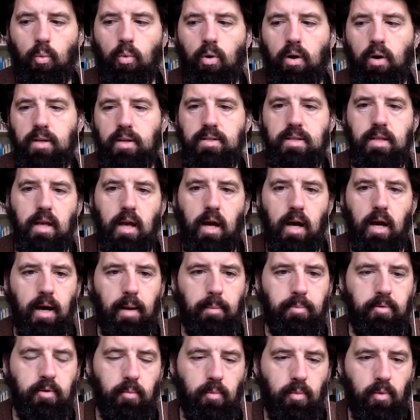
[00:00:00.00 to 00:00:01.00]
what is the
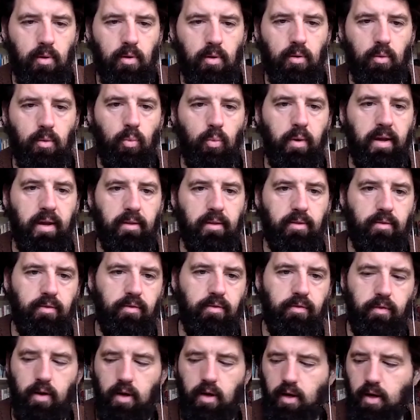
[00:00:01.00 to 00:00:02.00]
optimal width
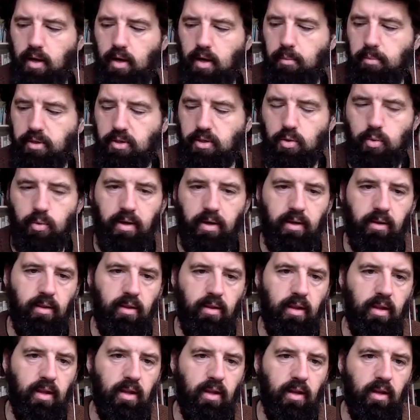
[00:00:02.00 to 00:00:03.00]
between
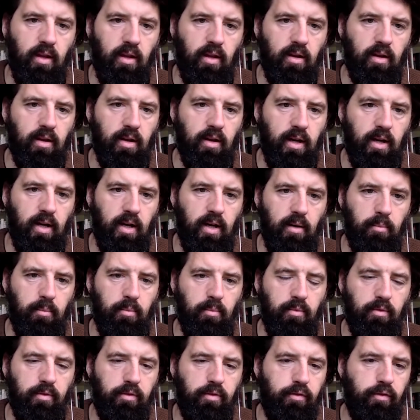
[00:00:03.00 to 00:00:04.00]
the
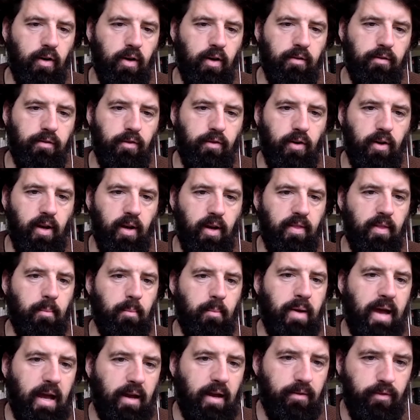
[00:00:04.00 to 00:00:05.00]
front foot and the
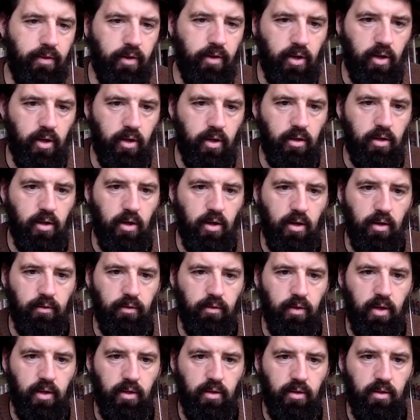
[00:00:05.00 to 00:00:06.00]
back foot on a
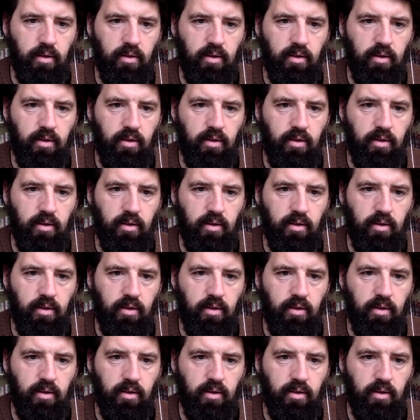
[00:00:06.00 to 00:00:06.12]
Kong ball?